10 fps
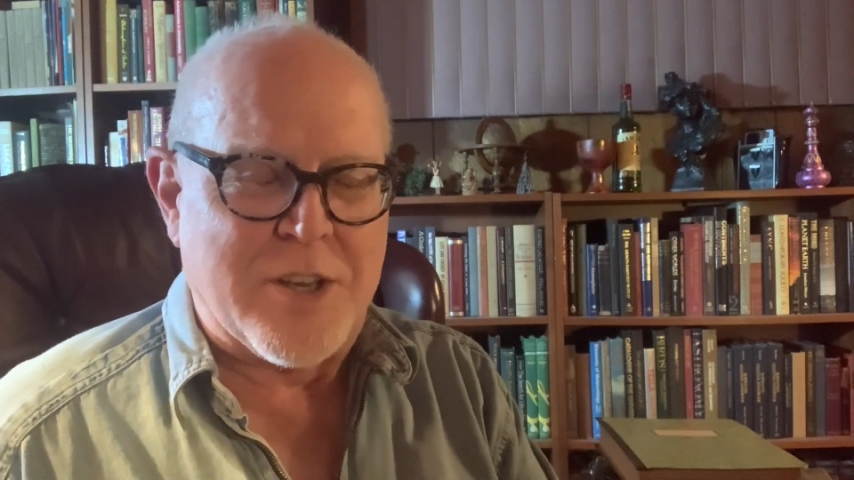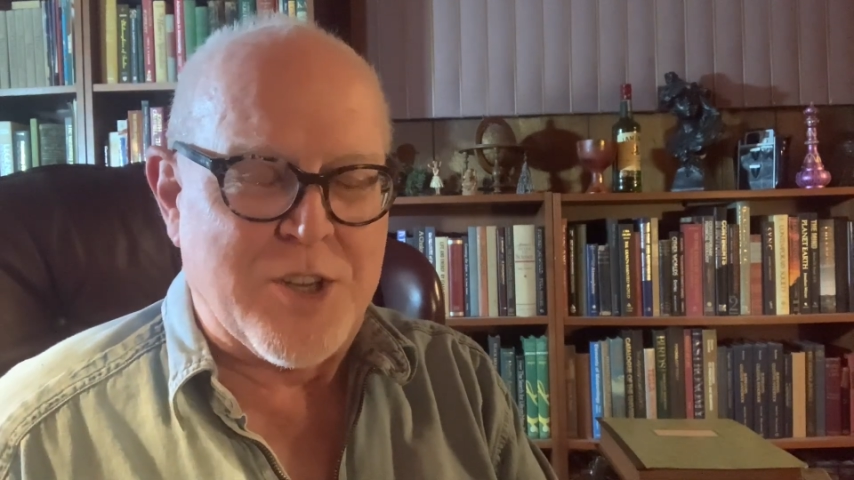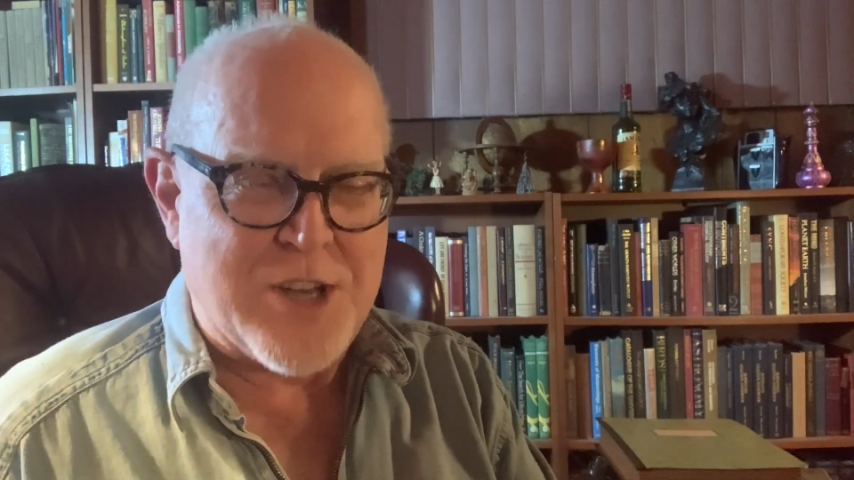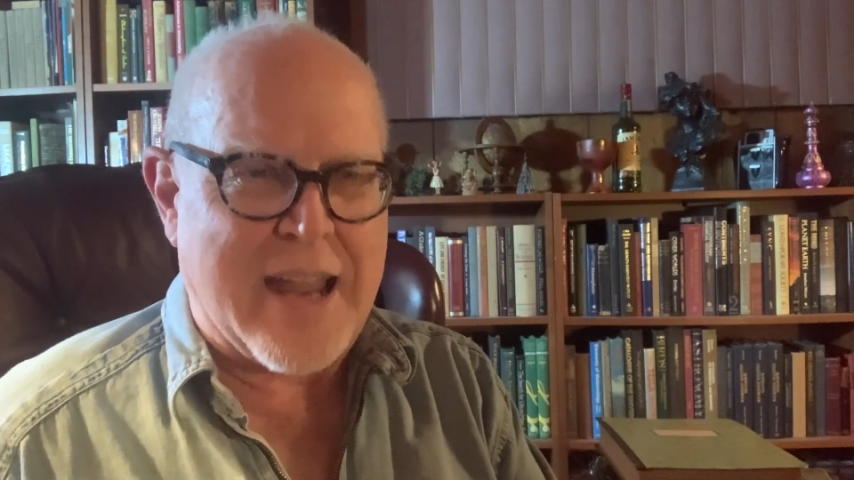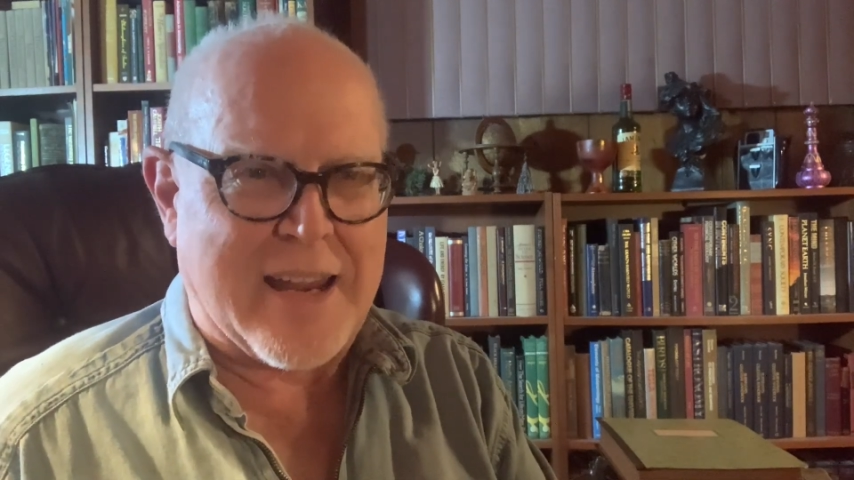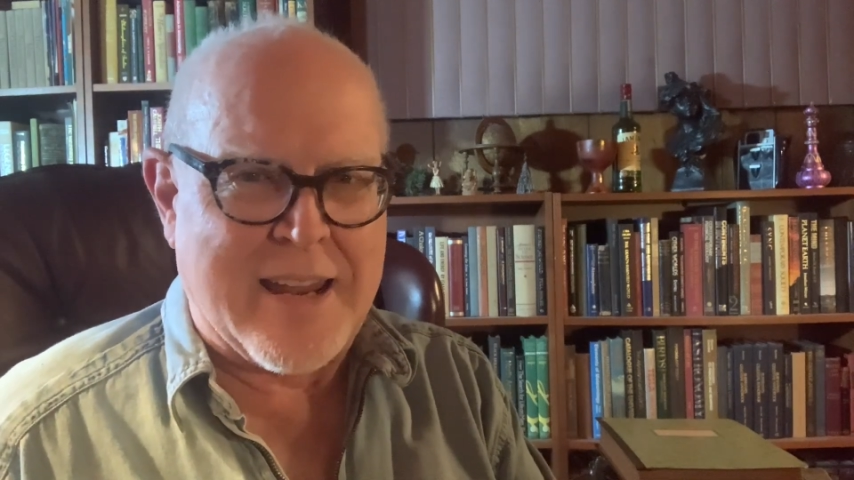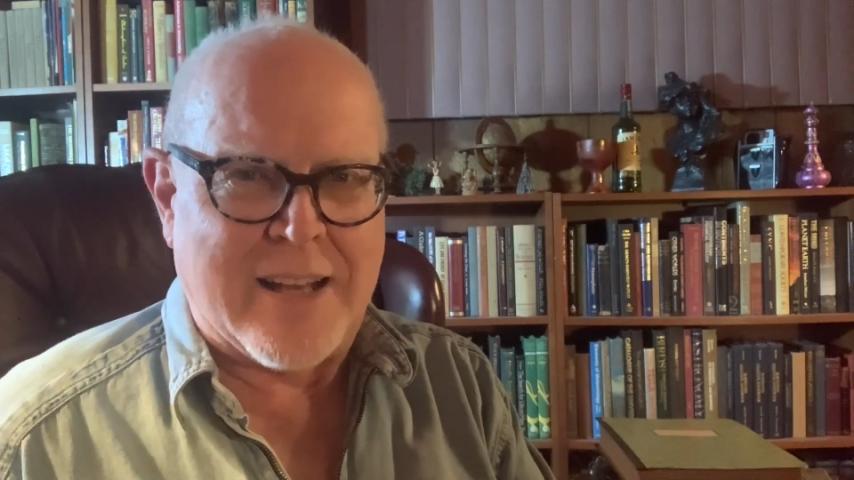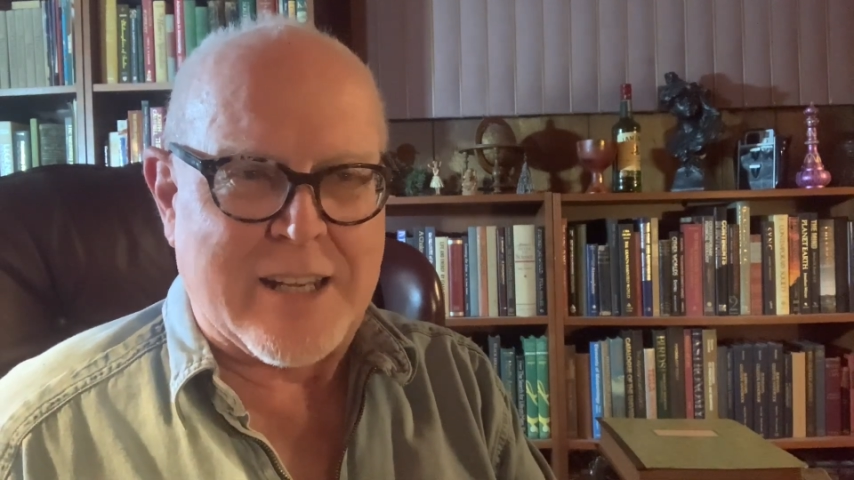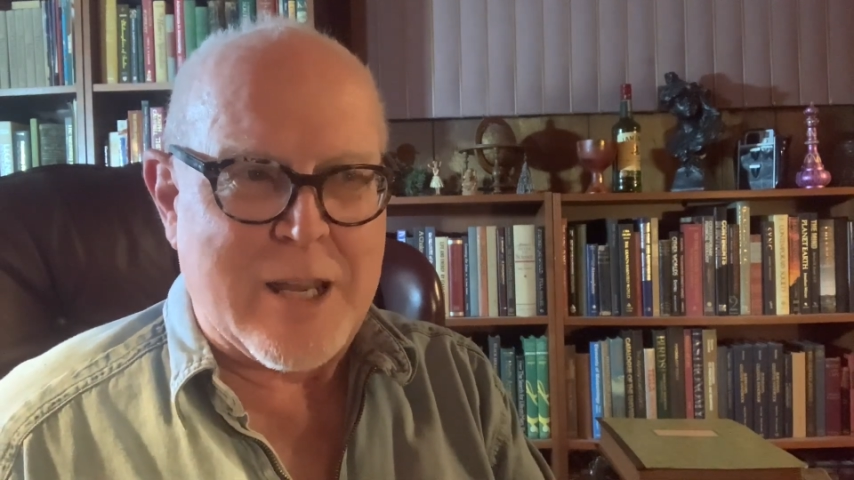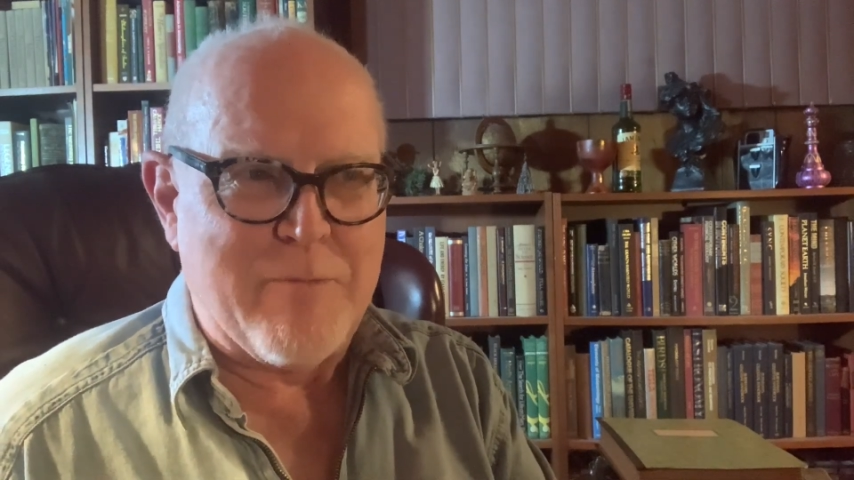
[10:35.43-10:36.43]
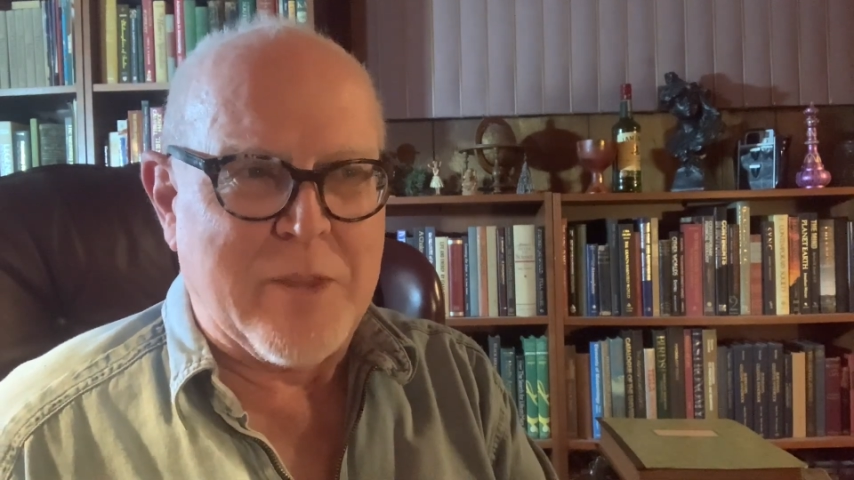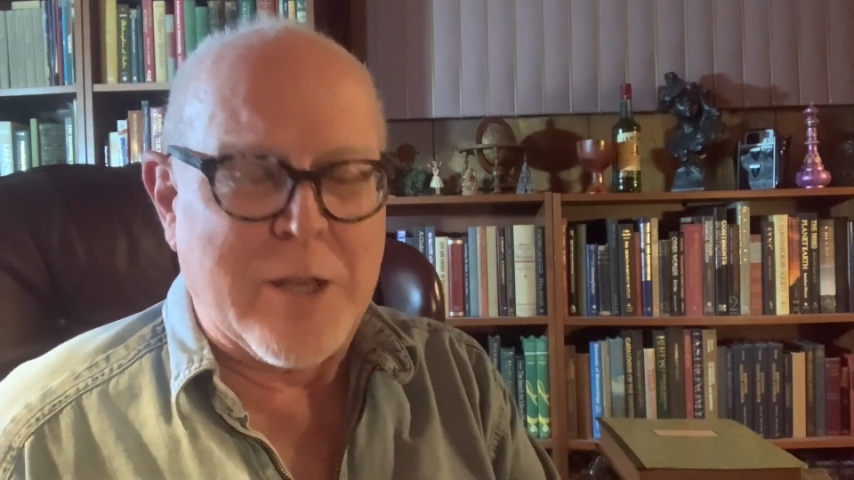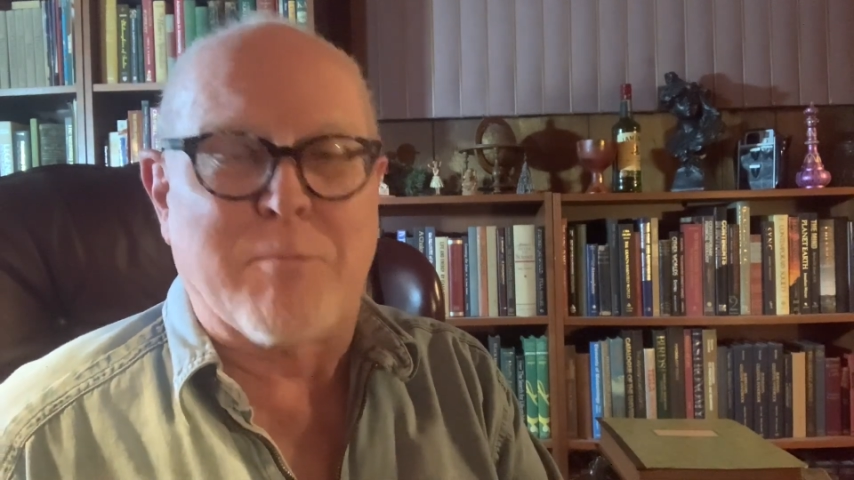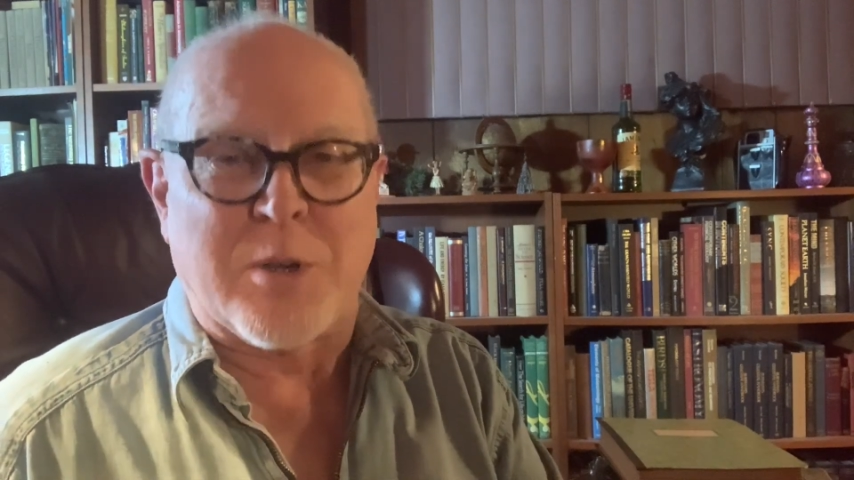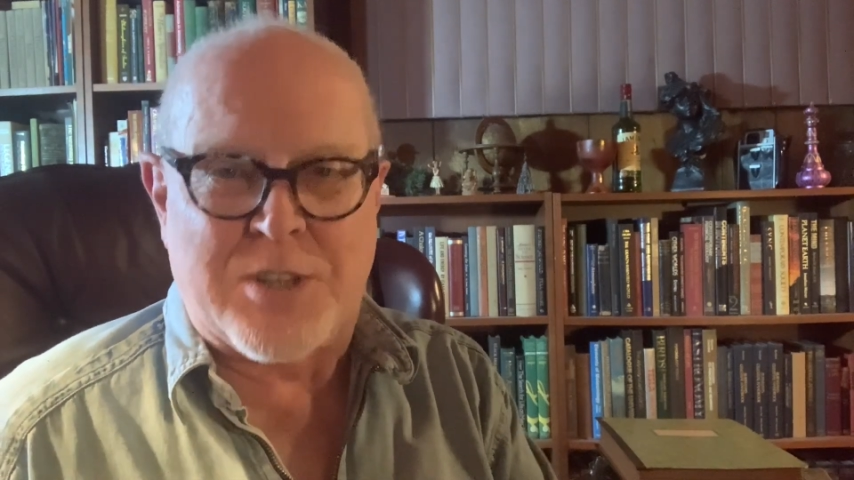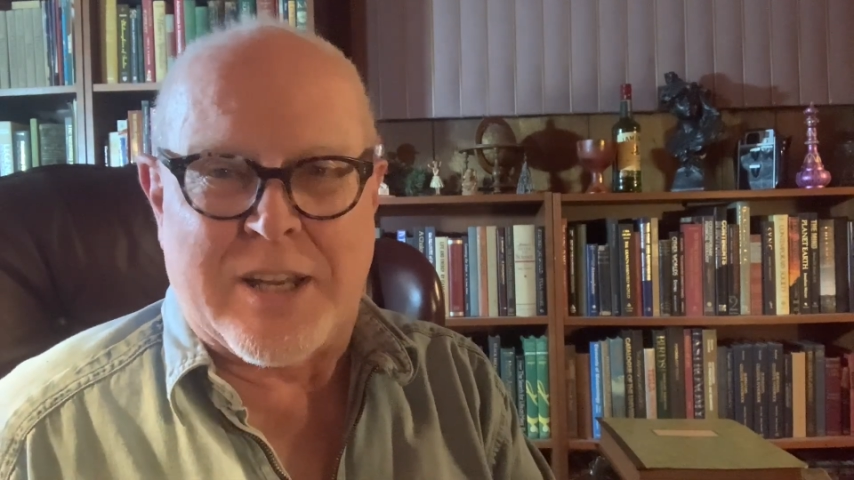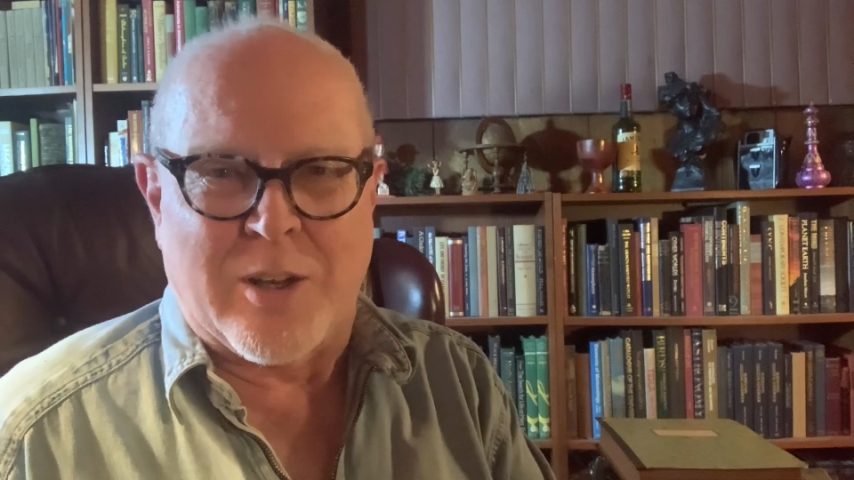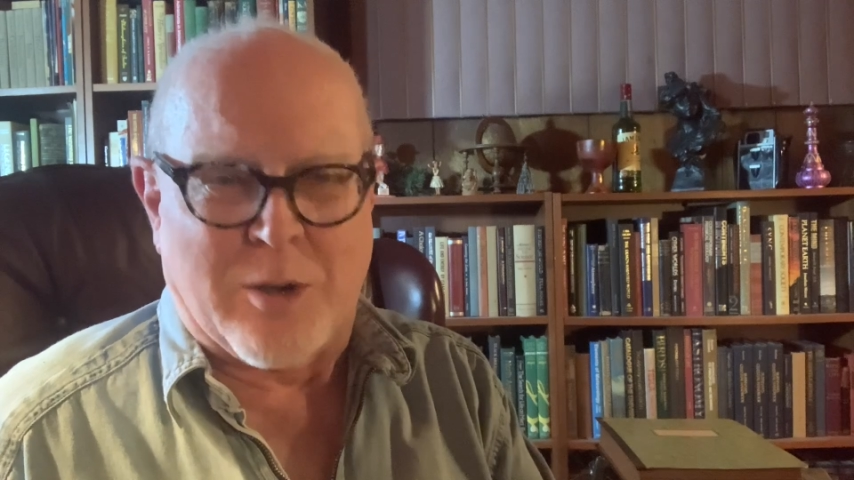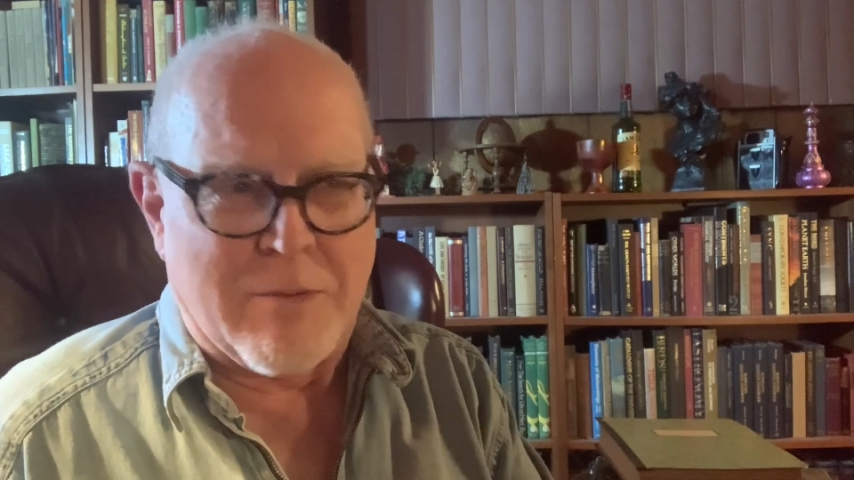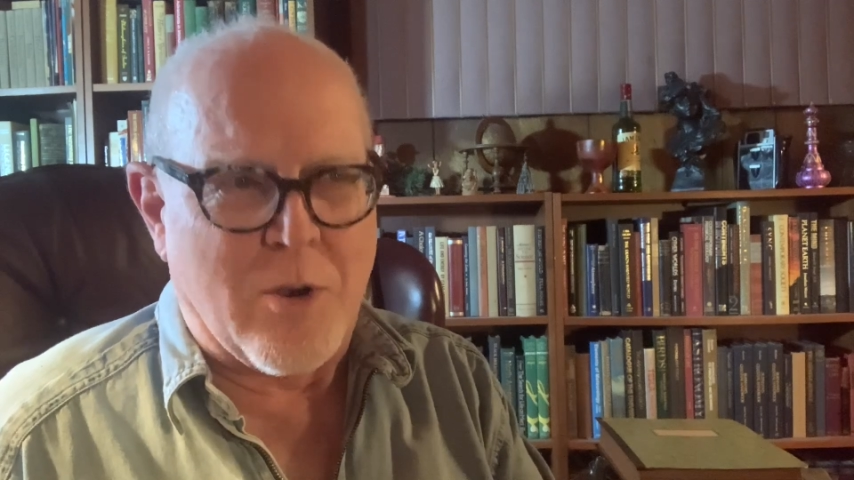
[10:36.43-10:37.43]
and Jack Kelly in particular.